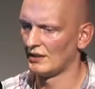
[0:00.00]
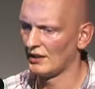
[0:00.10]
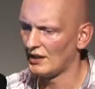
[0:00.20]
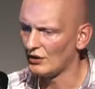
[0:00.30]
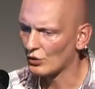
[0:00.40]

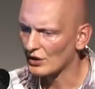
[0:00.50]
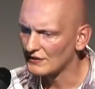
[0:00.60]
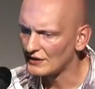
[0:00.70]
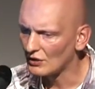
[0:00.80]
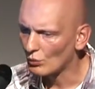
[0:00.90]
Here you can
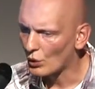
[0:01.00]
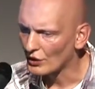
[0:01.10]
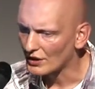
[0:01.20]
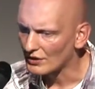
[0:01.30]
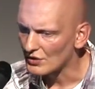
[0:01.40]
see
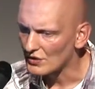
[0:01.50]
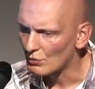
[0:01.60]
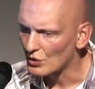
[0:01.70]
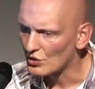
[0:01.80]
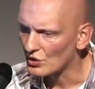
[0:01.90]
one
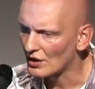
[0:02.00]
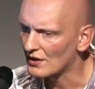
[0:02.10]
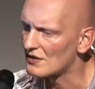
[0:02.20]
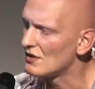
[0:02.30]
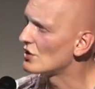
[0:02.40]
address which
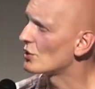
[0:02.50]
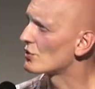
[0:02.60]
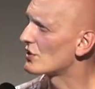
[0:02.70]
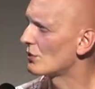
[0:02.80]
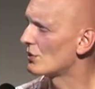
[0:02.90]
has the
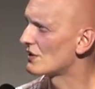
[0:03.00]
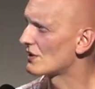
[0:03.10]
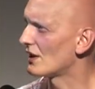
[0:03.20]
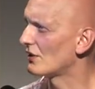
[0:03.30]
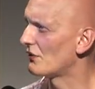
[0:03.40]
00
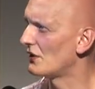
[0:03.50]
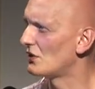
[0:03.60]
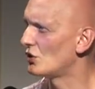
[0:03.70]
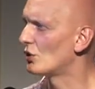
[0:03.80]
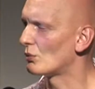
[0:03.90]
inside of
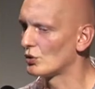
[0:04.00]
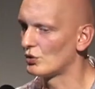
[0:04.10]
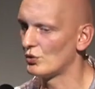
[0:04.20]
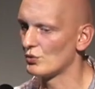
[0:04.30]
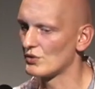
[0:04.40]
it. You don't
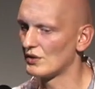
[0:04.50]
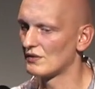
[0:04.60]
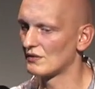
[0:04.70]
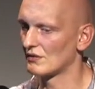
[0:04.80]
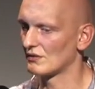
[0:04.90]
want to use
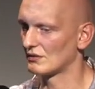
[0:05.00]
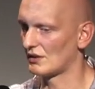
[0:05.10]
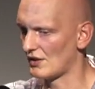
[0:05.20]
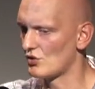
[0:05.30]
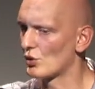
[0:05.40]
it.
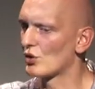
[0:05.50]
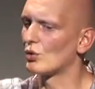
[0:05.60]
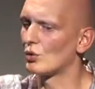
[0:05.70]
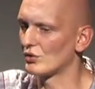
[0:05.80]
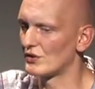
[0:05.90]
As you
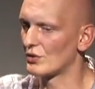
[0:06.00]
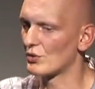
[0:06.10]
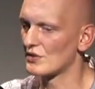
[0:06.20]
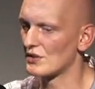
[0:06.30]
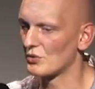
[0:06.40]
recall, 00
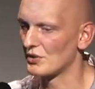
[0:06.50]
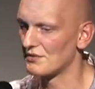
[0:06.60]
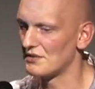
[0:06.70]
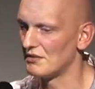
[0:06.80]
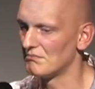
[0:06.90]

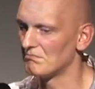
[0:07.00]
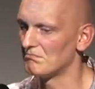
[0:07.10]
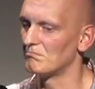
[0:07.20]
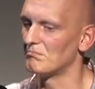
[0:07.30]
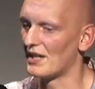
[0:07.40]
is the
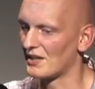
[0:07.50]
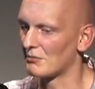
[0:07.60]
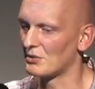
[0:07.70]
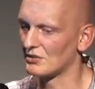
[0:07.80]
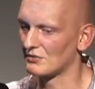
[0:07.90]

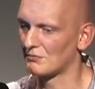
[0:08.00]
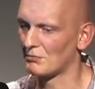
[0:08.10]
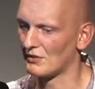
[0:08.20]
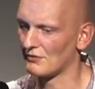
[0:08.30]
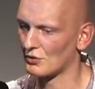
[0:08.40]
enemy of
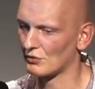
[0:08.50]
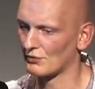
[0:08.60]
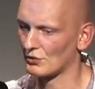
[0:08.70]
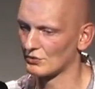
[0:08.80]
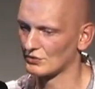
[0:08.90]
buffer
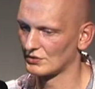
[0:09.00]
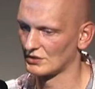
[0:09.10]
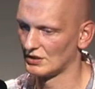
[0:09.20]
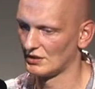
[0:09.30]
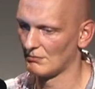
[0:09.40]
overflows,
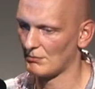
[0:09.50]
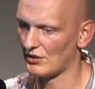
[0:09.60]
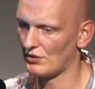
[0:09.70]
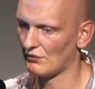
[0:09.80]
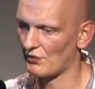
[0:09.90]

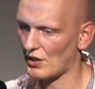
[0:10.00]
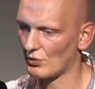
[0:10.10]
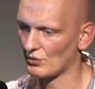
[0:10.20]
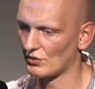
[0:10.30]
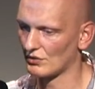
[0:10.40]
but you
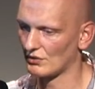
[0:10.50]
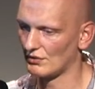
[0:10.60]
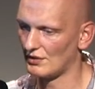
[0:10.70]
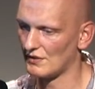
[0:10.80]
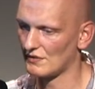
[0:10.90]
found
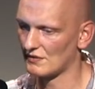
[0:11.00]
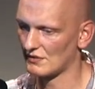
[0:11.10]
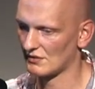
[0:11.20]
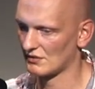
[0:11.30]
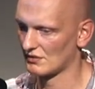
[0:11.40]

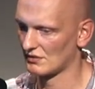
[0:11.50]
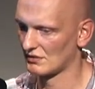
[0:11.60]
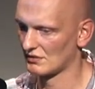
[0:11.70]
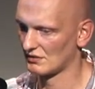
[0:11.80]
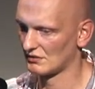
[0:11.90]
this,
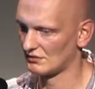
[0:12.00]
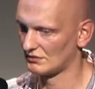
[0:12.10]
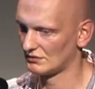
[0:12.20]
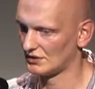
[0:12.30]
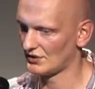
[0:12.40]

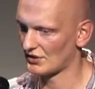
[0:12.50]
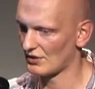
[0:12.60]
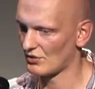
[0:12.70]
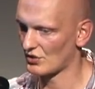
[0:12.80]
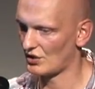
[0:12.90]
this
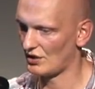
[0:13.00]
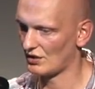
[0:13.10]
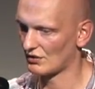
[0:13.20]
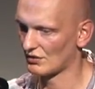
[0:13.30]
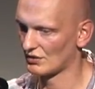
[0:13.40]
address
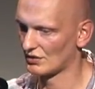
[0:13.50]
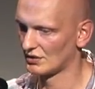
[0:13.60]
here